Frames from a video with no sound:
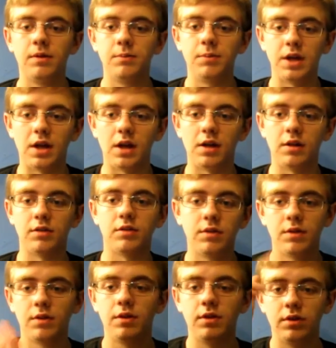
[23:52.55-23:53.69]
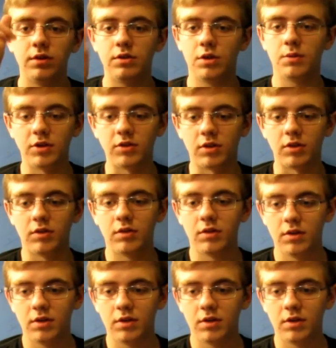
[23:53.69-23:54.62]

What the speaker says: because, two reasons.